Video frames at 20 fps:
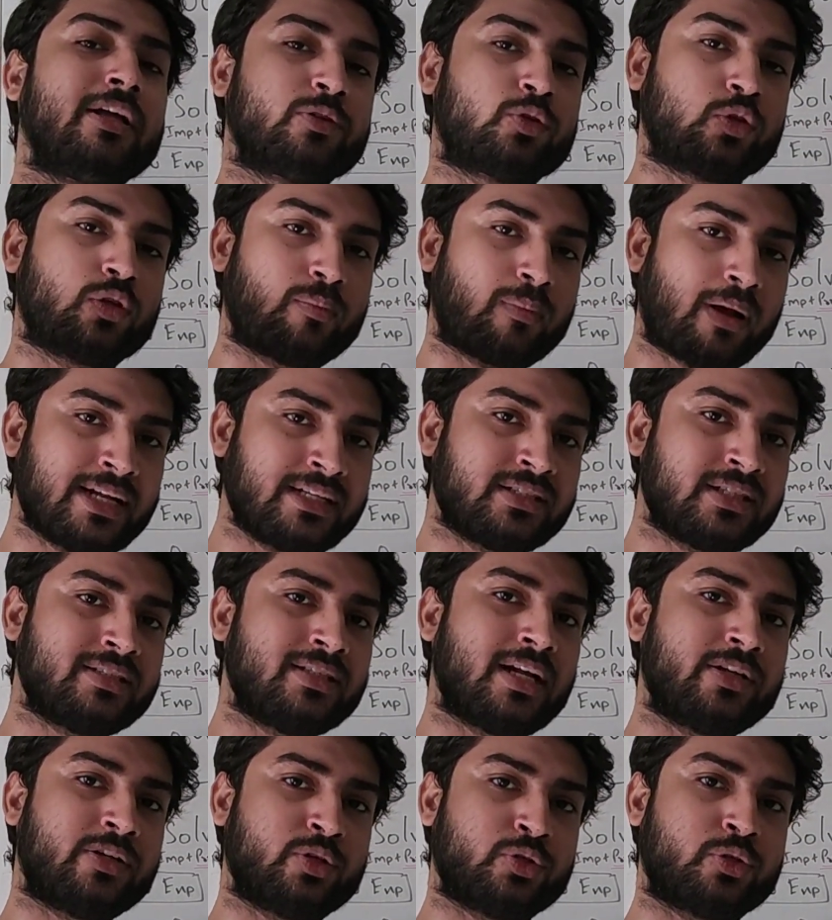So the
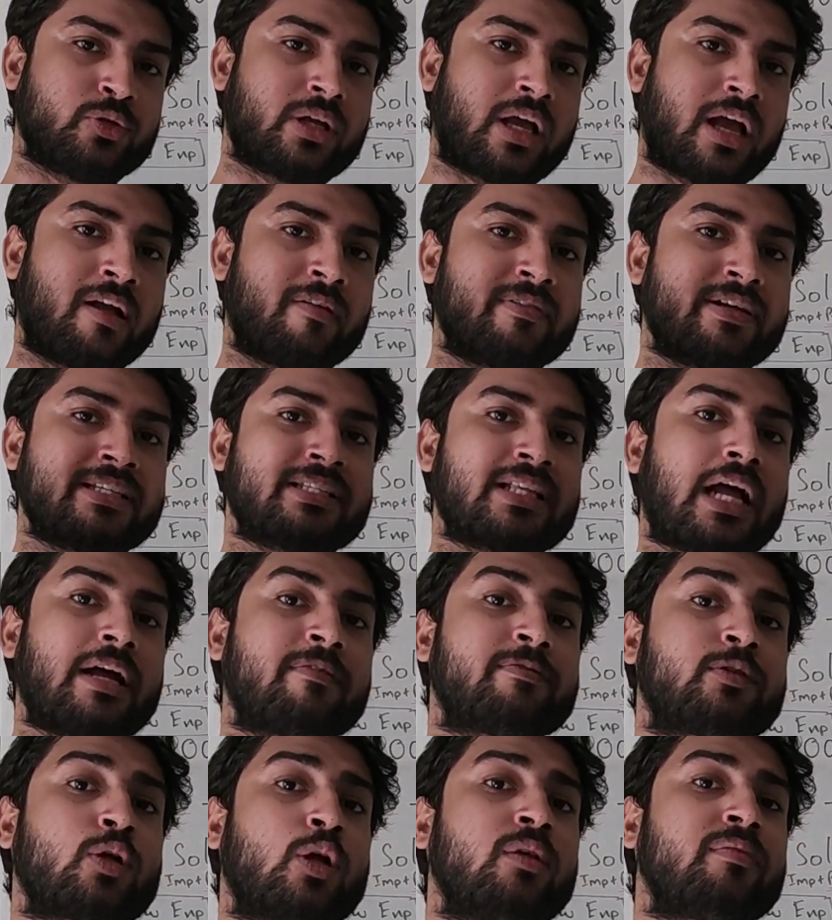mindset that you should have is I
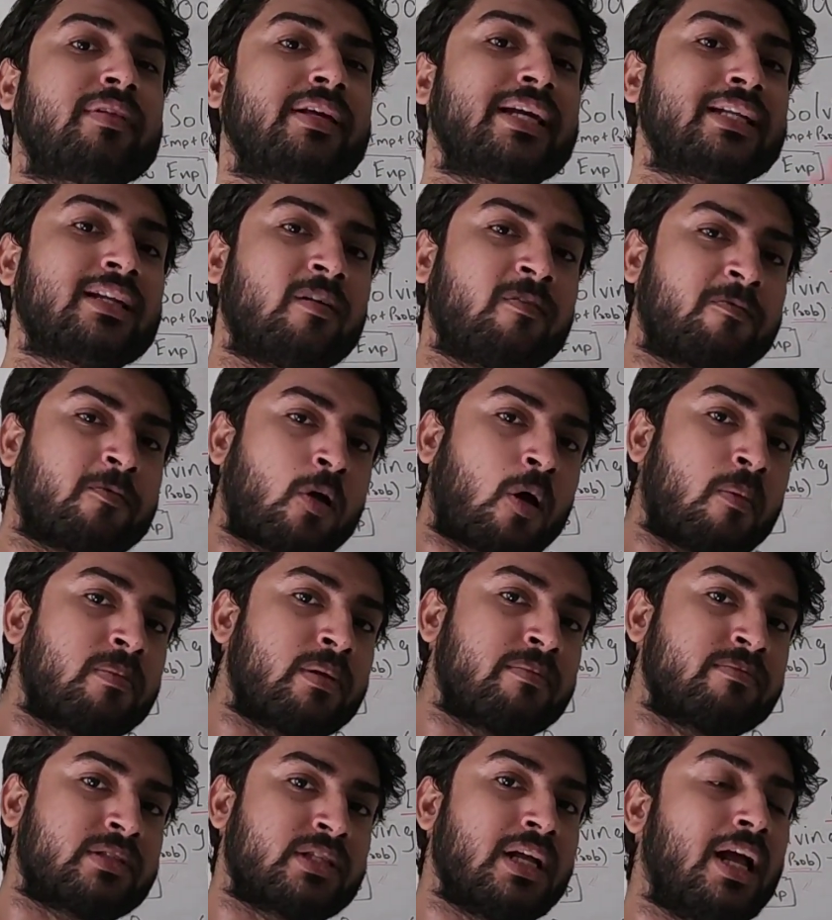have solved enough
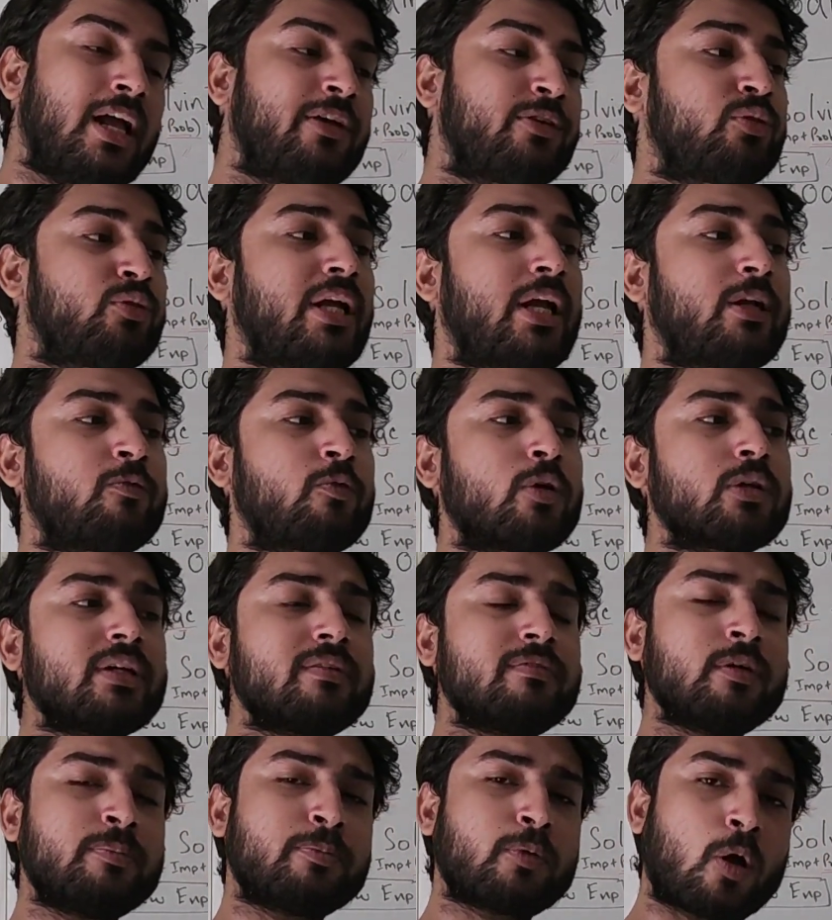problems so that
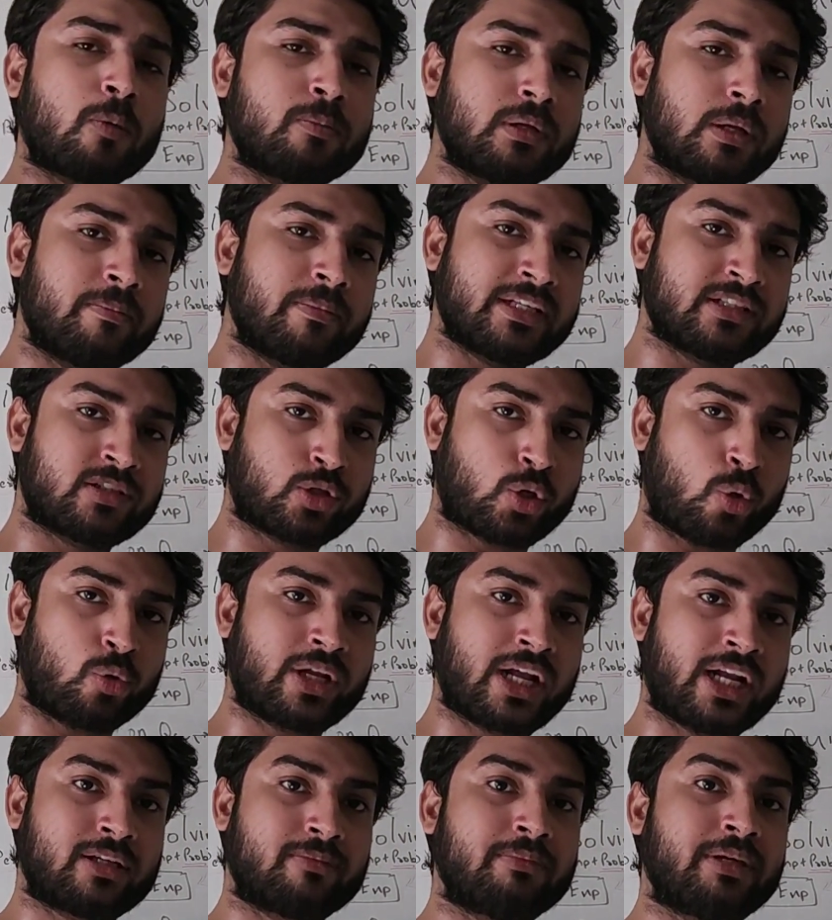whatever problem is
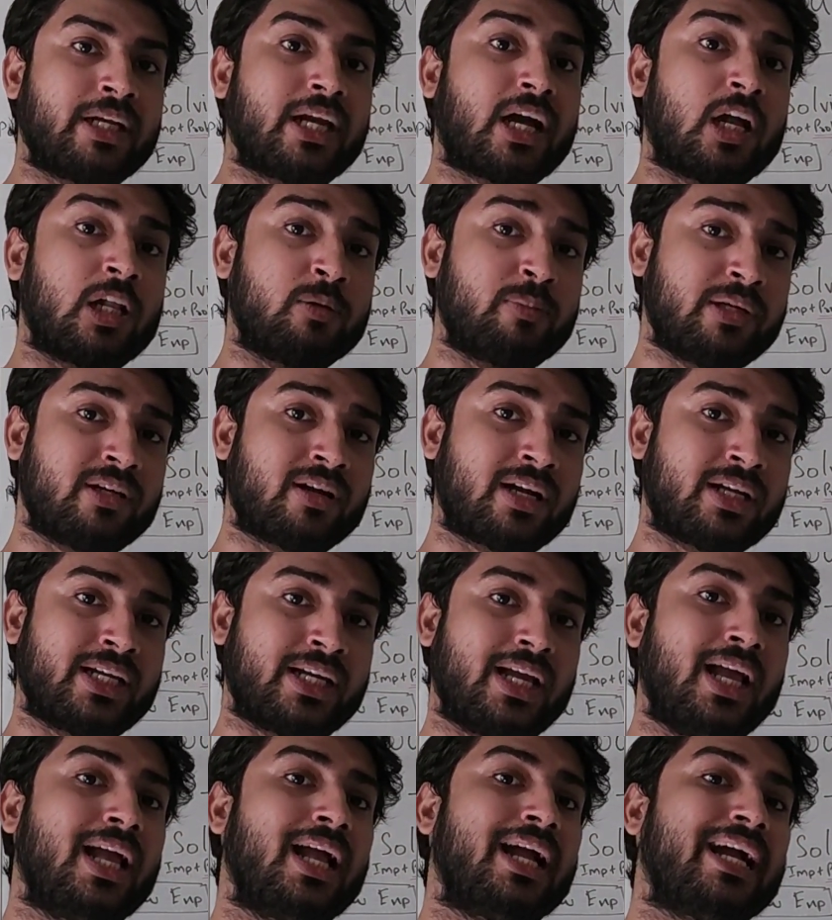thrown at me, I'll be
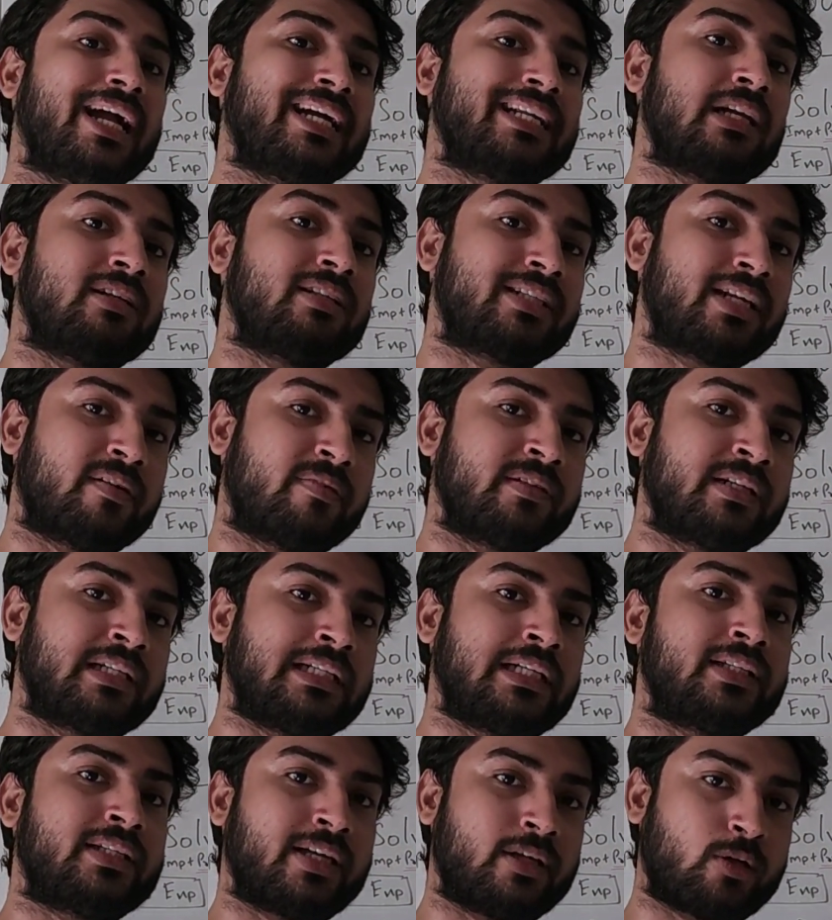ready and I'll
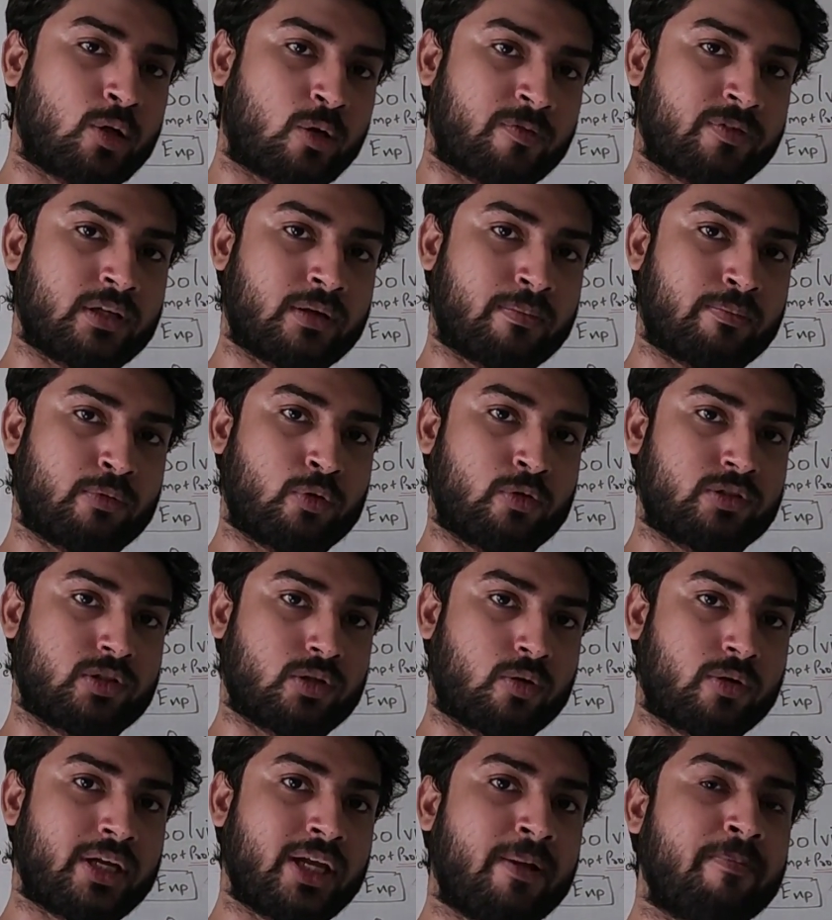definitely think of an
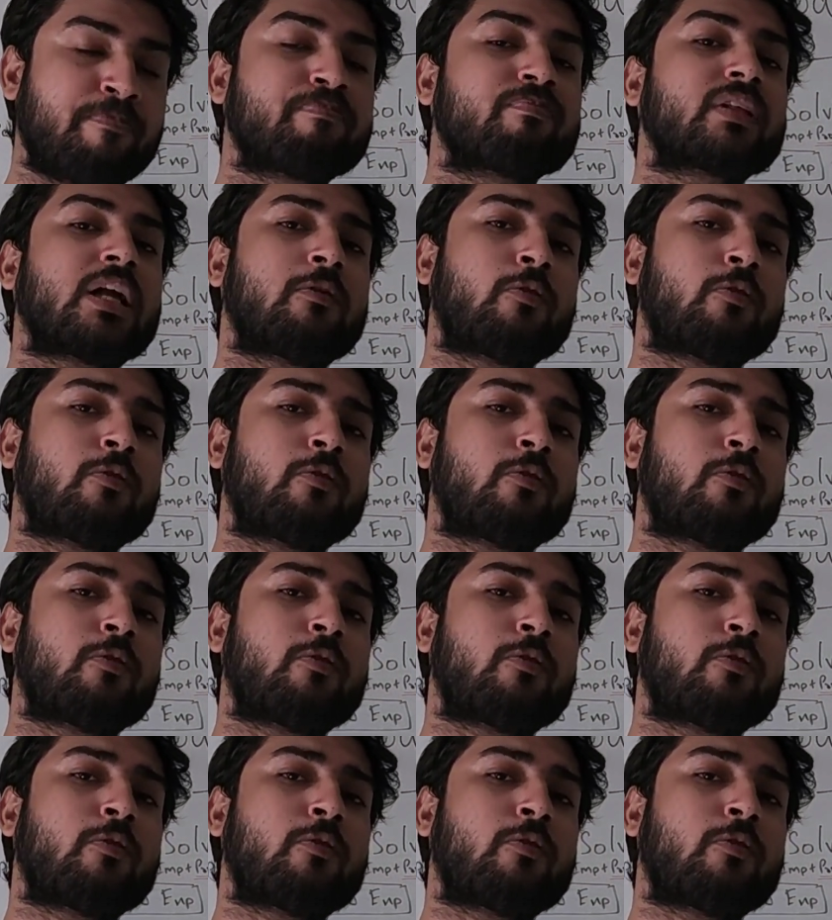approach. Okay?